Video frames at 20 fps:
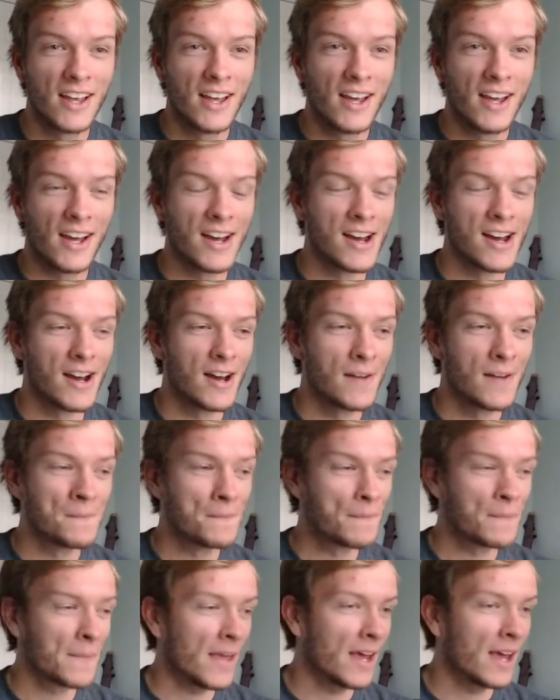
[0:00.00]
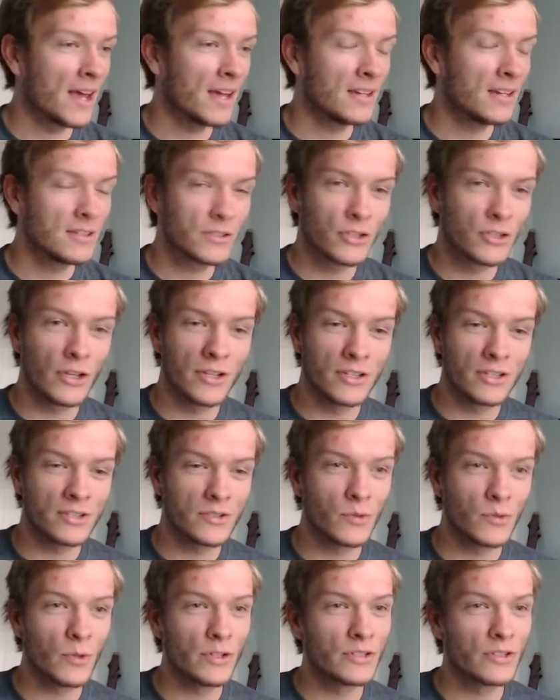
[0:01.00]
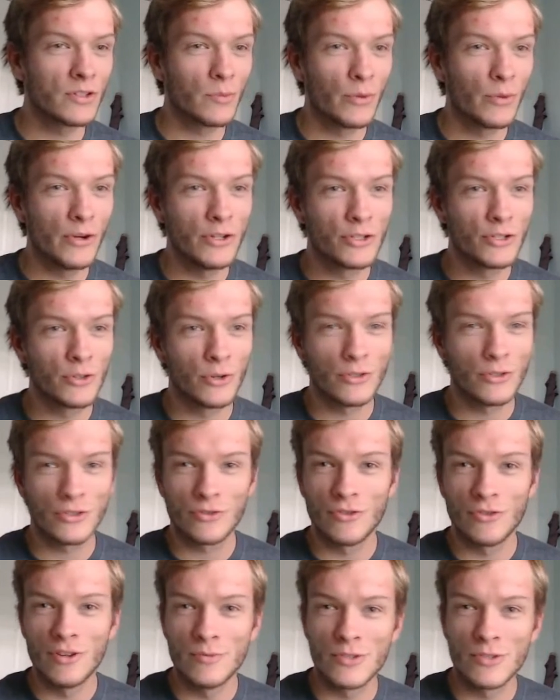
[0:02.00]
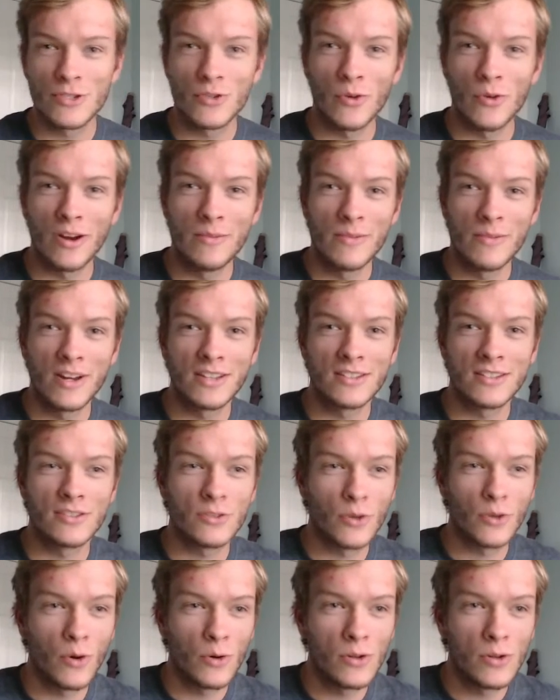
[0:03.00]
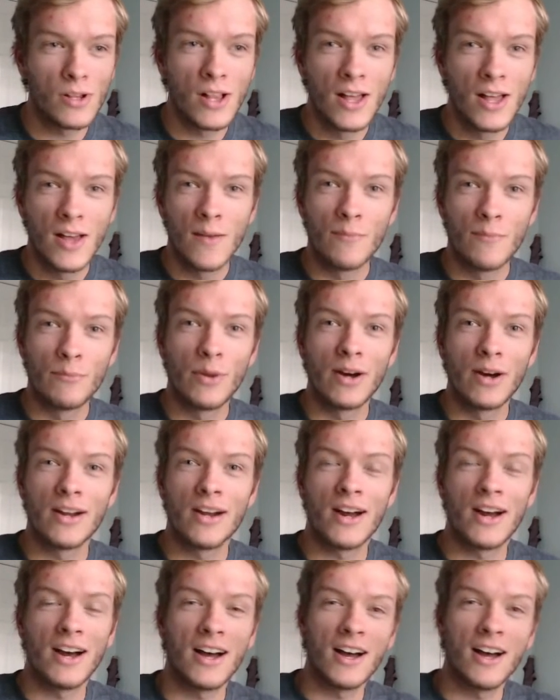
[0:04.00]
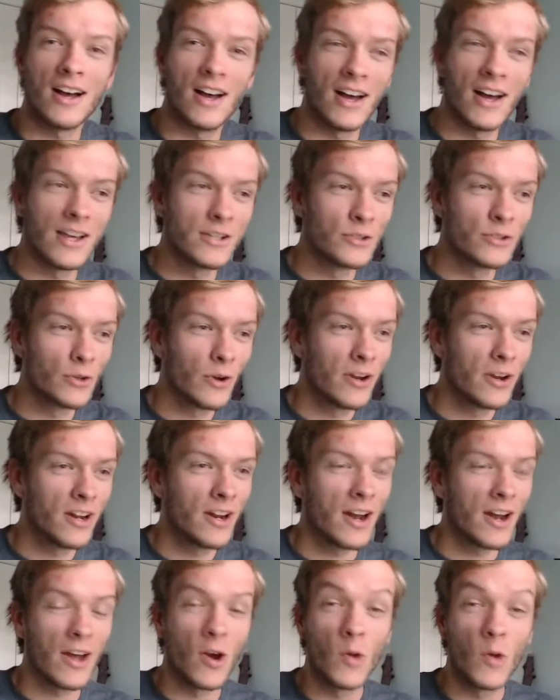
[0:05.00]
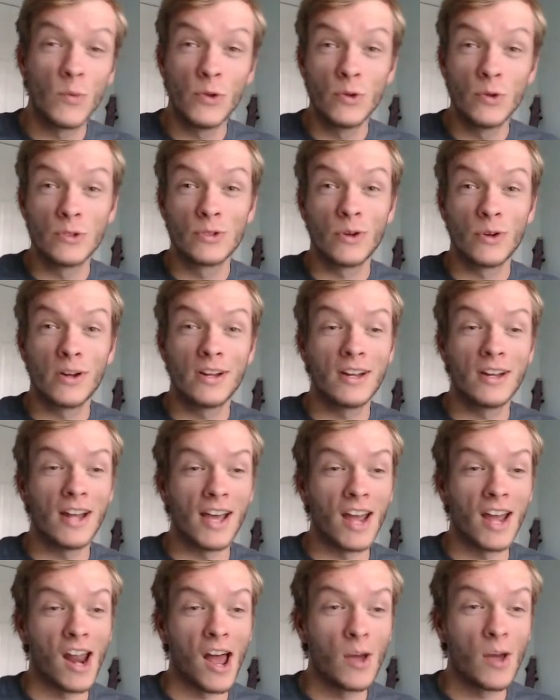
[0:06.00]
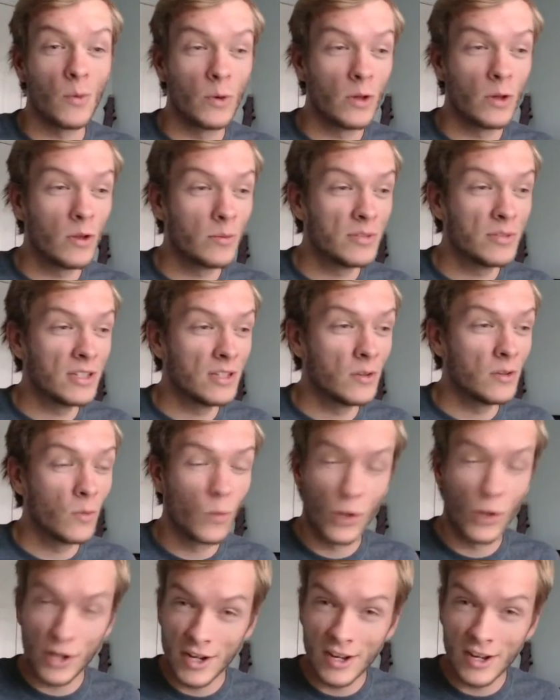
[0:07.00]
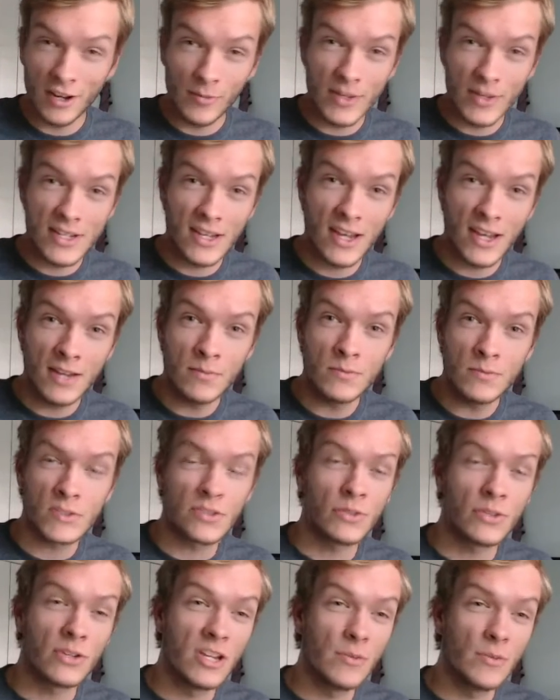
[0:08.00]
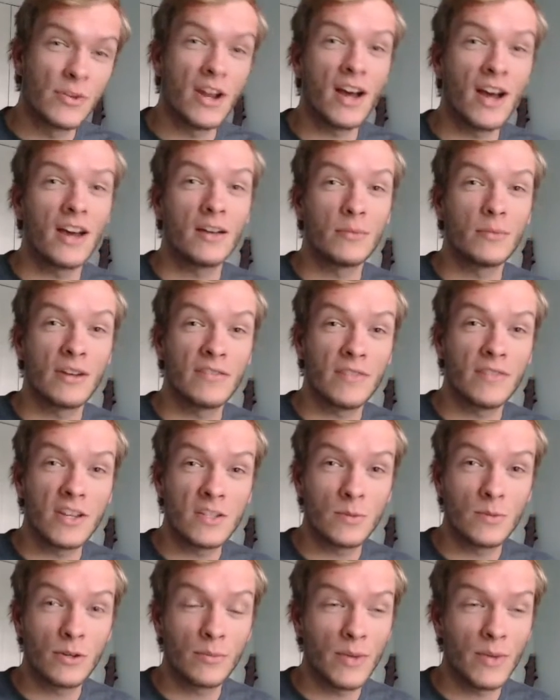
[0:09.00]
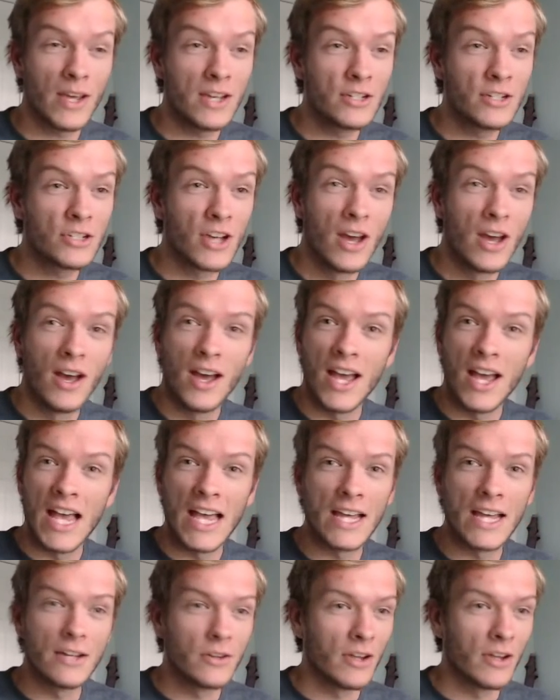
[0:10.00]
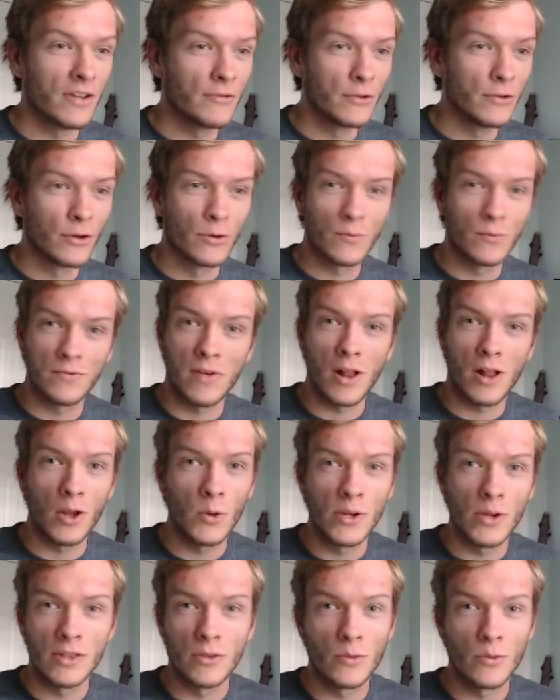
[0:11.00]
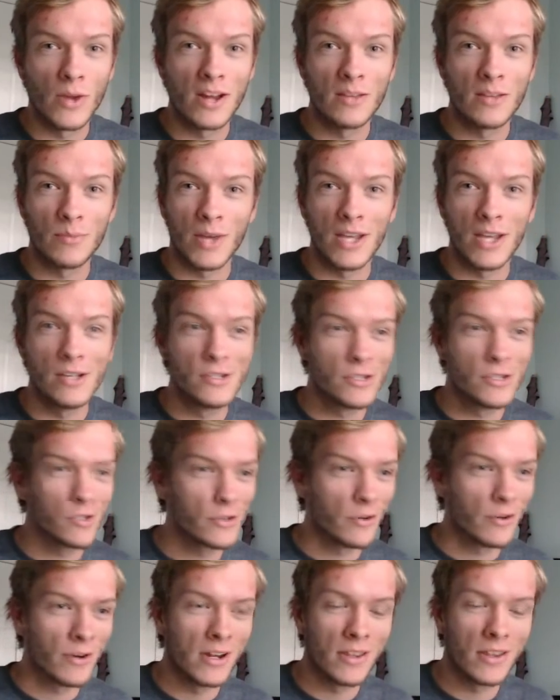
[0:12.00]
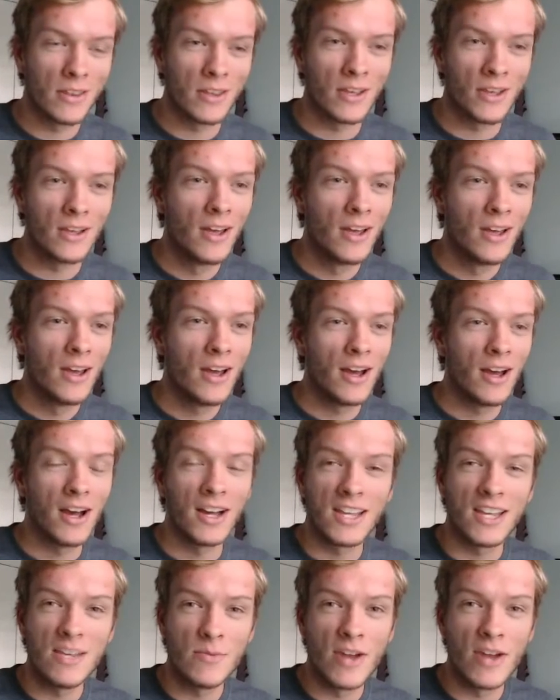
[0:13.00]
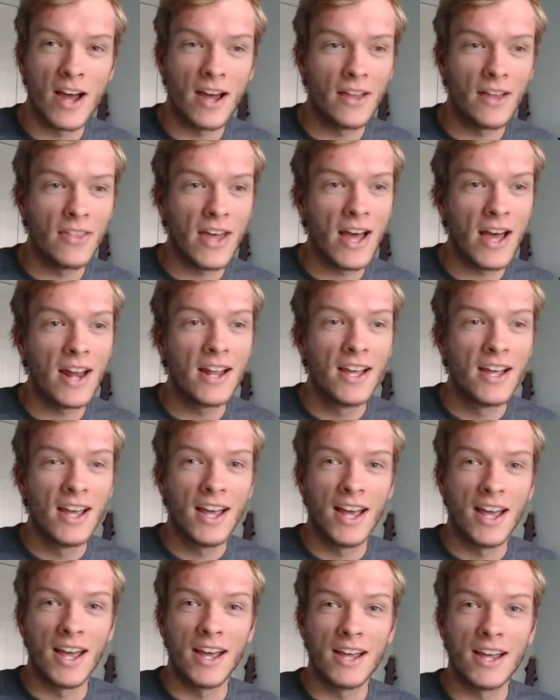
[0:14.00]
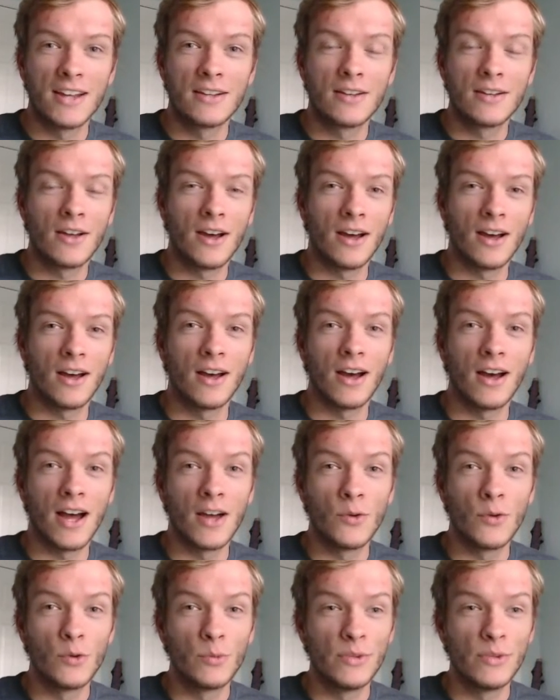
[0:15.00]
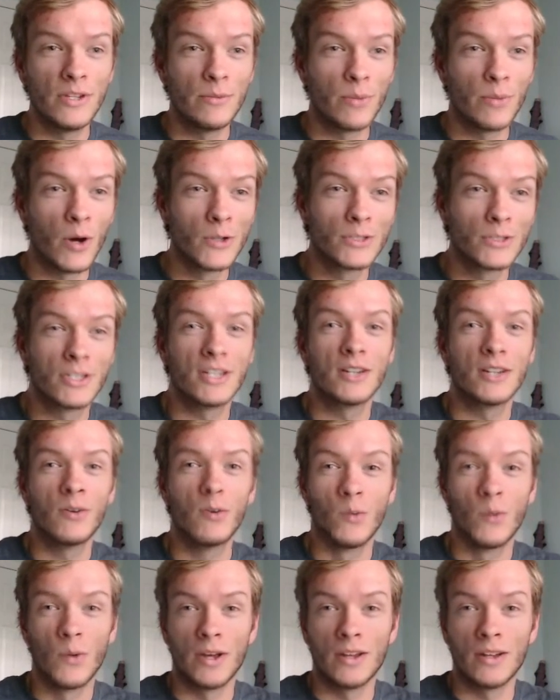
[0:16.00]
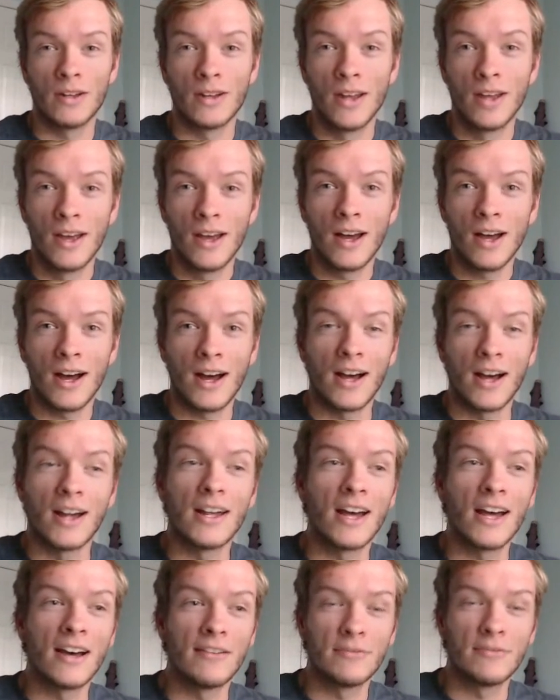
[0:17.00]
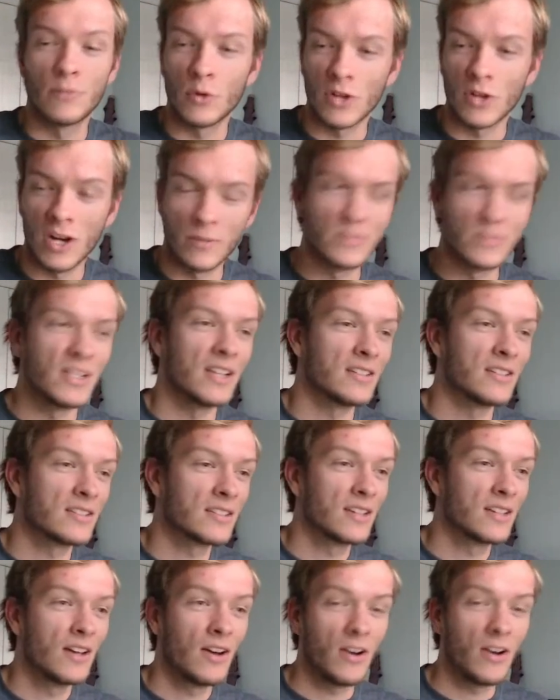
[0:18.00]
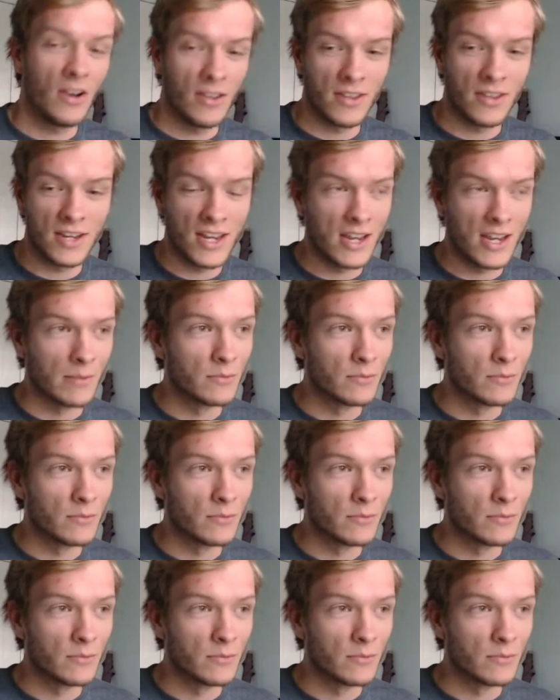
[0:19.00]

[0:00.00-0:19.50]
And so this was a pretty short stream, just 20 minutes in total, but I enjoyed it. I hope you enjoyed it, and I will be working on my game, so keep an eye on my Facebook page, and if you're following the Reddit pages or anything, keep an eye on that, and I will be posting when I have more updates on the game.